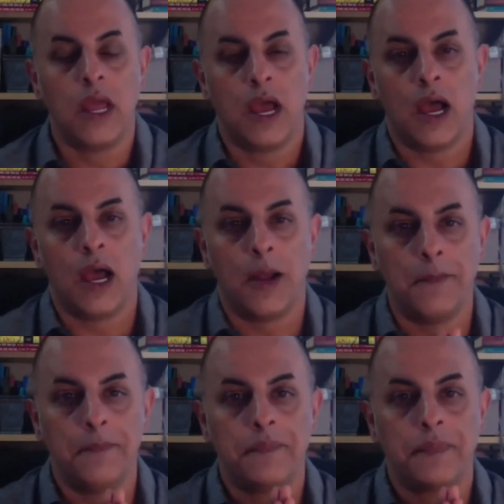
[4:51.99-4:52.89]

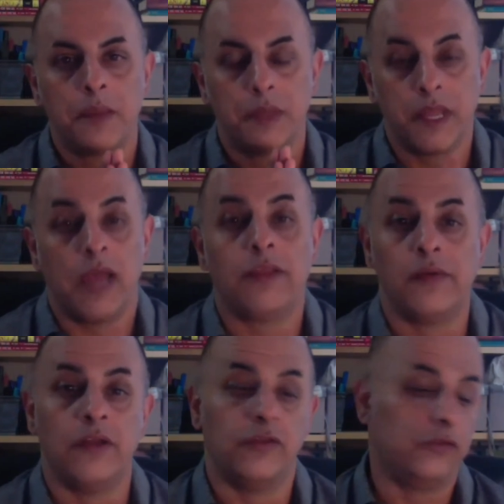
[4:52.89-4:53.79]
But the
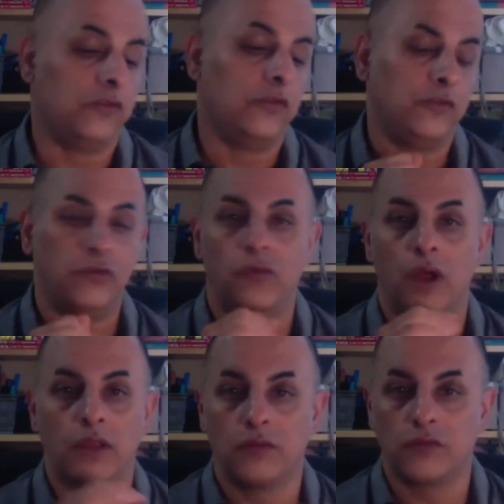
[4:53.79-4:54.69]
idea is you
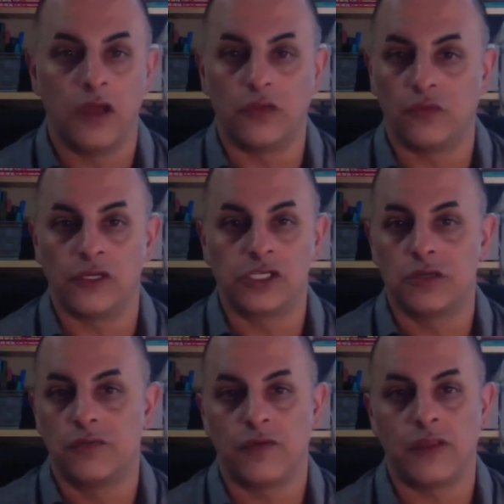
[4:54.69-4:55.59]
write science
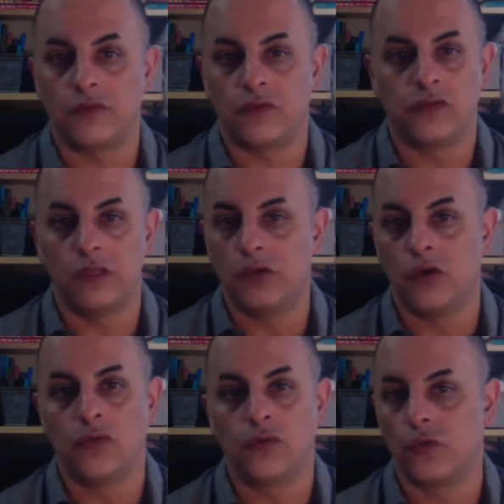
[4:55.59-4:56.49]
fiction, fantasy,
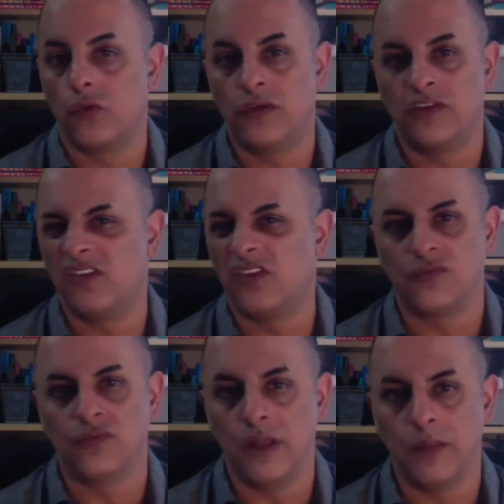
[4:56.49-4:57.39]
ghost stories. It
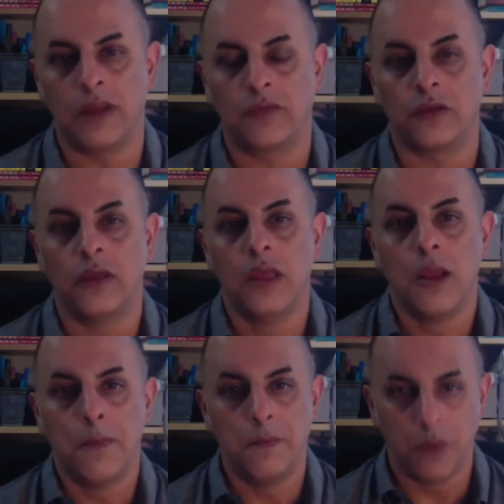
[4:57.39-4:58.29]
doesn't really matter.
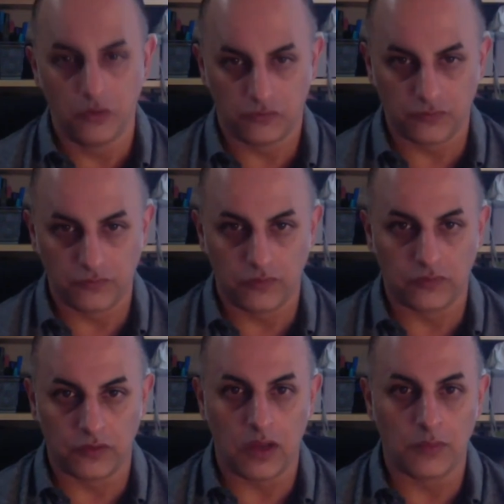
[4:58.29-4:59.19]
Most of the
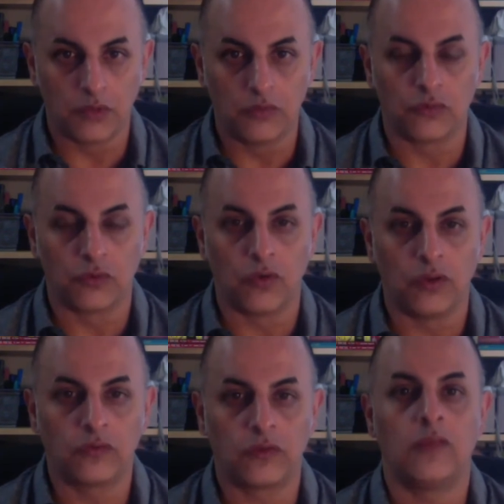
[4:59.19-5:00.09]
time, those
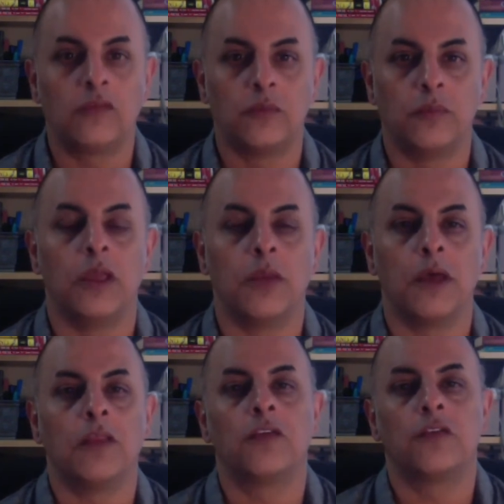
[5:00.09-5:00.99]
stories tend to be
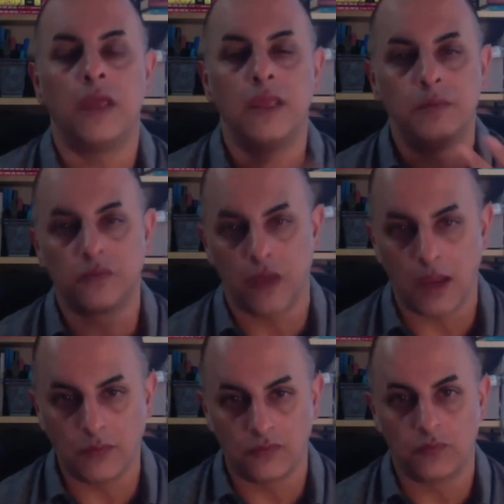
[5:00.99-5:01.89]
about the same
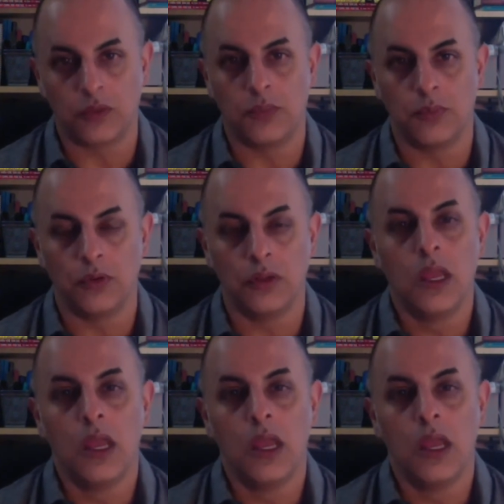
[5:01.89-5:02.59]
types of people.